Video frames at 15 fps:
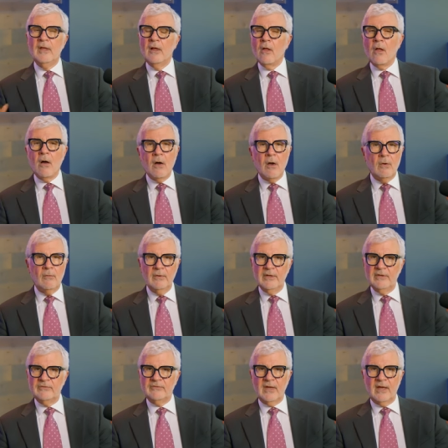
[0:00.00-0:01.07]
They'll
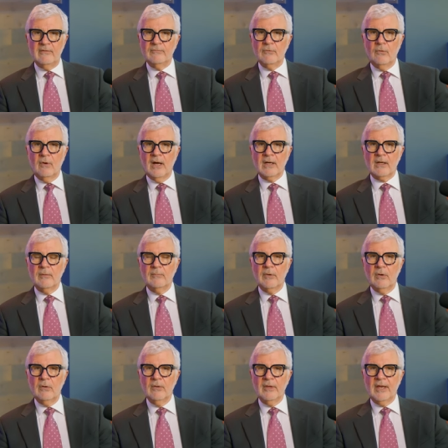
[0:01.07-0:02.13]
always have
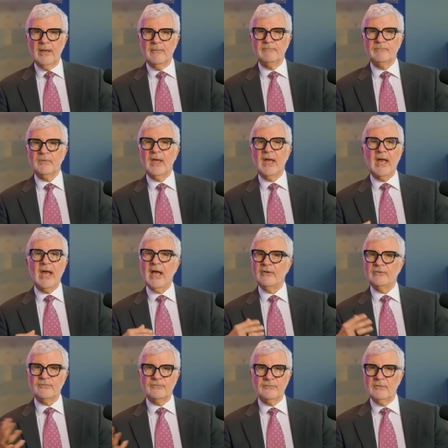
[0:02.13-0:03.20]
guacamole.
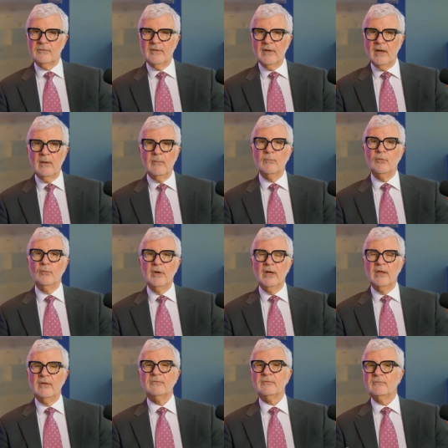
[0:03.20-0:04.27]
Ask for them
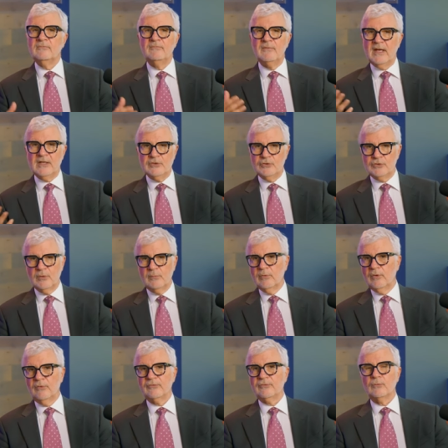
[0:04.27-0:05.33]
with
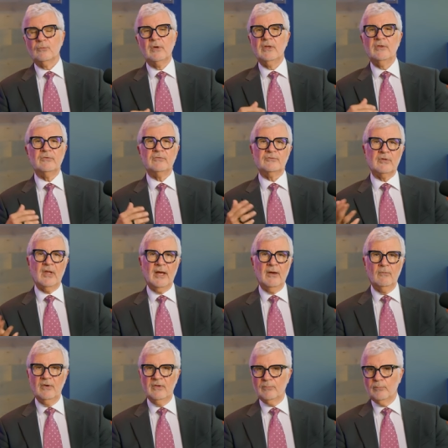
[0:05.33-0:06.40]
vegetables, with,
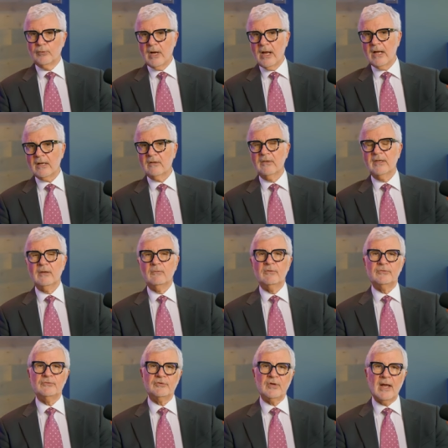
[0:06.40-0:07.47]
with broccoli,
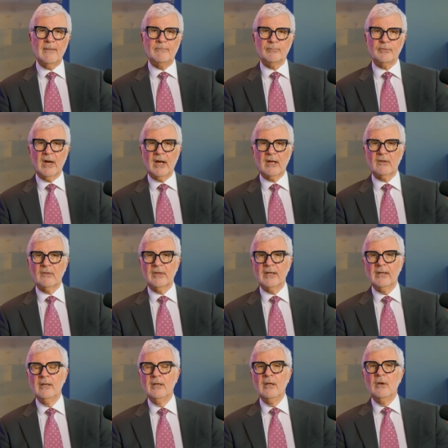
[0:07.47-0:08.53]
with chopped
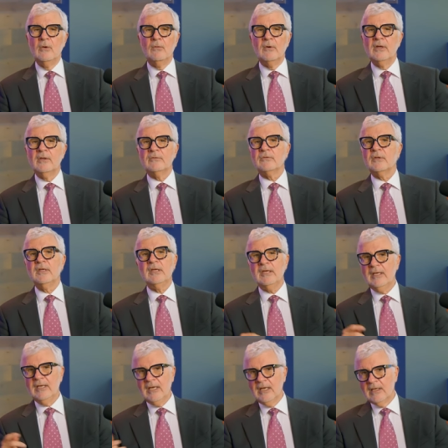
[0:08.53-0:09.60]
broccoli, with
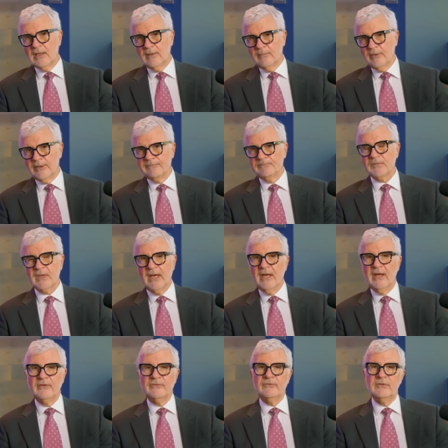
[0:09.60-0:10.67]
jicama
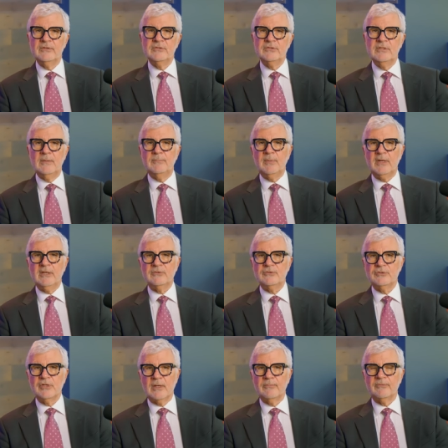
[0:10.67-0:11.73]
as the dipping
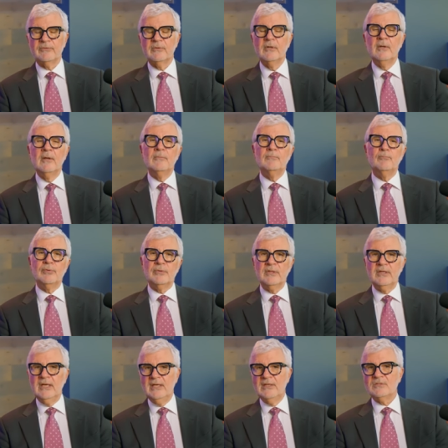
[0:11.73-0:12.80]
chips.
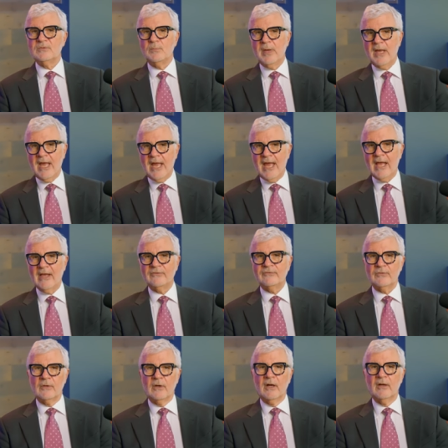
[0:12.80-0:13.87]
Please
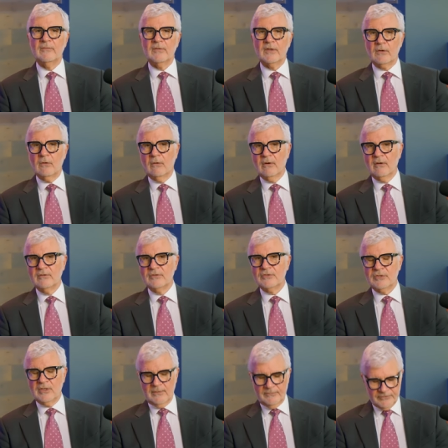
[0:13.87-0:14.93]
pass on the corn
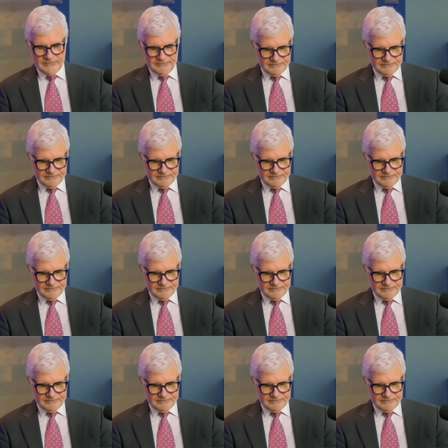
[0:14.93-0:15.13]
chips.